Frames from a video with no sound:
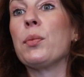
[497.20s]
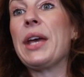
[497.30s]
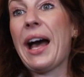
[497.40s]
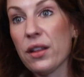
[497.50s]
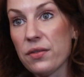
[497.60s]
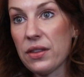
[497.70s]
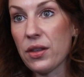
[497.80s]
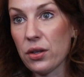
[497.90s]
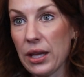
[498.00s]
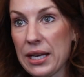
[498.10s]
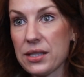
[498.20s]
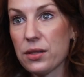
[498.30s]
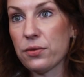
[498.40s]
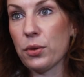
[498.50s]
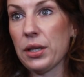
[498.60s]
and we elevate their legs
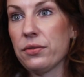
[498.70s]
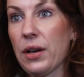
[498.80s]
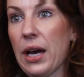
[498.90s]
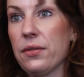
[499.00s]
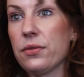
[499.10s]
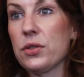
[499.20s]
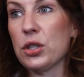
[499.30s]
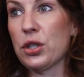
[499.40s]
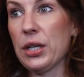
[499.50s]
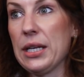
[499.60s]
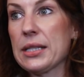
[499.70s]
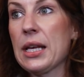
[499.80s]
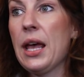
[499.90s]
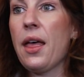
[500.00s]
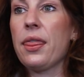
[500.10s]
to 45 degrees.
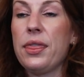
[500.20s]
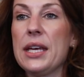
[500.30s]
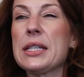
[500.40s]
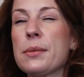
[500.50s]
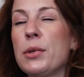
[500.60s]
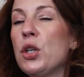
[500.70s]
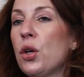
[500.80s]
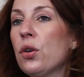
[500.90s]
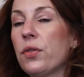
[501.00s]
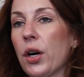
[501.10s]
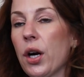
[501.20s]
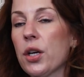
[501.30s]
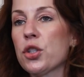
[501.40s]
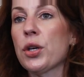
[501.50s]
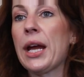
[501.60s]
This
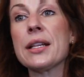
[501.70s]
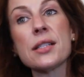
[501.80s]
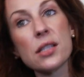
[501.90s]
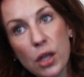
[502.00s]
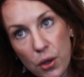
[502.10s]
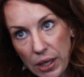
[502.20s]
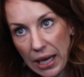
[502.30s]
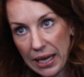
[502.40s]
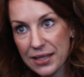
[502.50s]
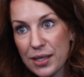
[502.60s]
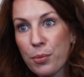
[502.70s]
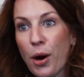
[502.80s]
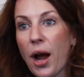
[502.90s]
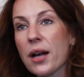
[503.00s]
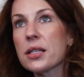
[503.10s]
maneuver translocates
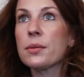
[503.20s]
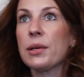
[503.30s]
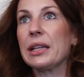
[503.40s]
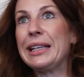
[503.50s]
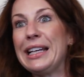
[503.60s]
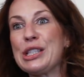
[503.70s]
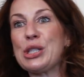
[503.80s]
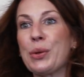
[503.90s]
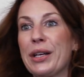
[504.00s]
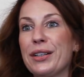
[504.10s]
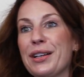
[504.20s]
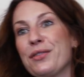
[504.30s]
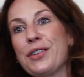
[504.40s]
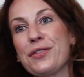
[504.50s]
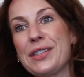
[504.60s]
approximately
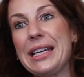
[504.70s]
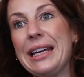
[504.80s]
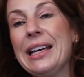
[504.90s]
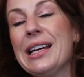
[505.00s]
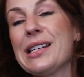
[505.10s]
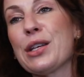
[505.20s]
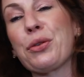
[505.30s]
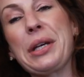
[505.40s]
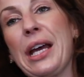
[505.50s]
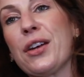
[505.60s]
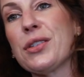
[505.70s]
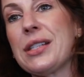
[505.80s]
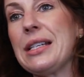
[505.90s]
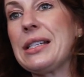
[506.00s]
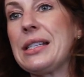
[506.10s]
250 to 300
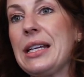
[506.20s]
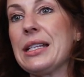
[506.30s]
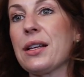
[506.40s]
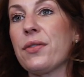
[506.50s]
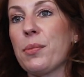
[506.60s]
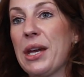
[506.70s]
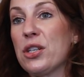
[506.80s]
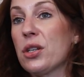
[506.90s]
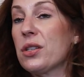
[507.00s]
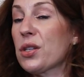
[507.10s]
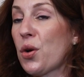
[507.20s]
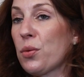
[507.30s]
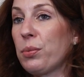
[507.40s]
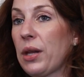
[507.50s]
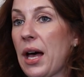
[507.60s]
cc's of the patient's
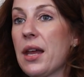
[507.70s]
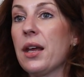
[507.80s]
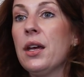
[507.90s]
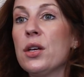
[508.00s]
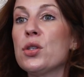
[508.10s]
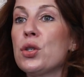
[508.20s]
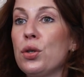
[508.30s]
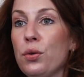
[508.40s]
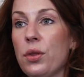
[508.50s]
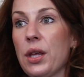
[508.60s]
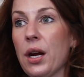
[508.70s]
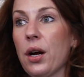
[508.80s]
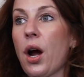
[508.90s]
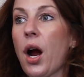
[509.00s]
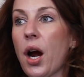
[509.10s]
own blood to
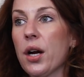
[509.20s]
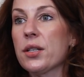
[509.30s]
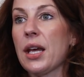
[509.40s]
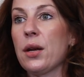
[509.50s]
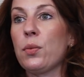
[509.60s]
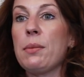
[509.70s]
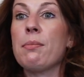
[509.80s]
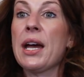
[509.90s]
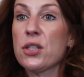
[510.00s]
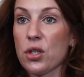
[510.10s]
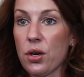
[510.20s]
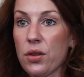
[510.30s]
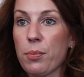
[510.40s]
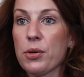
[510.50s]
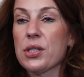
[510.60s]
their heart, and we measure
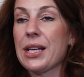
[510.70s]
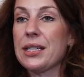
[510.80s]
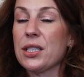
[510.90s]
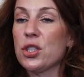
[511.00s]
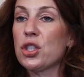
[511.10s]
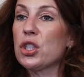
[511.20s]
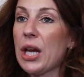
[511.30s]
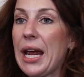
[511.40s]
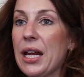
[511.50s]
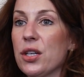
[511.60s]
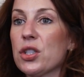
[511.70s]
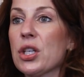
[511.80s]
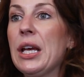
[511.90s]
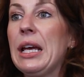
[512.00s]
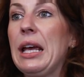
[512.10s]
the percentage change
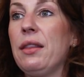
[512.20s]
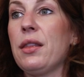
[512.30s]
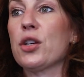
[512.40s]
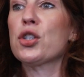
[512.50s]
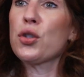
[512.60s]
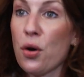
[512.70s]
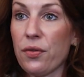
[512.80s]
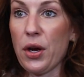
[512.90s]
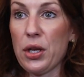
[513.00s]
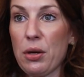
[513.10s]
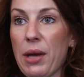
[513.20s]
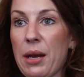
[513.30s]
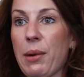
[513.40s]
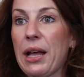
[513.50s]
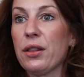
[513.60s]
in their stroke volume.
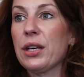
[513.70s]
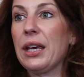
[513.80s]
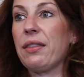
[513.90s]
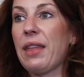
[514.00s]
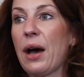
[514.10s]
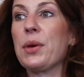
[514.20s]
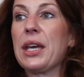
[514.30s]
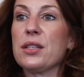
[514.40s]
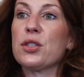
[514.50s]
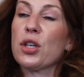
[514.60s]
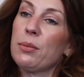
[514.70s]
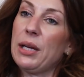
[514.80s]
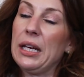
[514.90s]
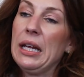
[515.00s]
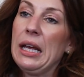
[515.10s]
And by looking at that, we can
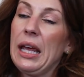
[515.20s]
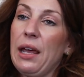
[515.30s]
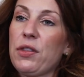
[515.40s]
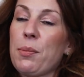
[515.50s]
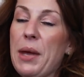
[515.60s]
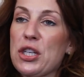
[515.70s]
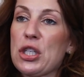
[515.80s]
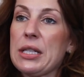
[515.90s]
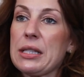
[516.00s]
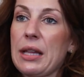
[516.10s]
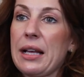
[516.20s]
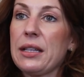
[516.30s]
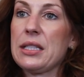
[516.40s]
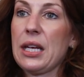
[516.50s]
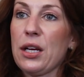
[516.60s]
determine if the patient is
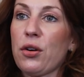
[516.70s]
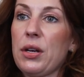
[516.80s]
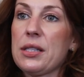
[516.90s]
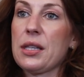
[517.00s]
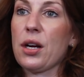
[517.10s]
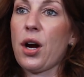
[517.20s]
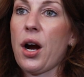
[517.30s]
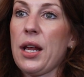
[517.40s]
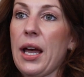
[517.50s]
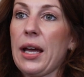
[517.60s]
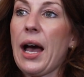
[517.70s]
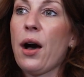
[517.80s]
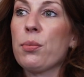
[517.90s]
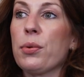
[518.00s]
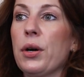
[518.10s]
likely to increase their cardiac
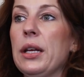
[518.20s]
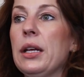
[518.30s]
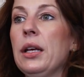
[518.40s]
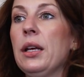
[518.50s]
output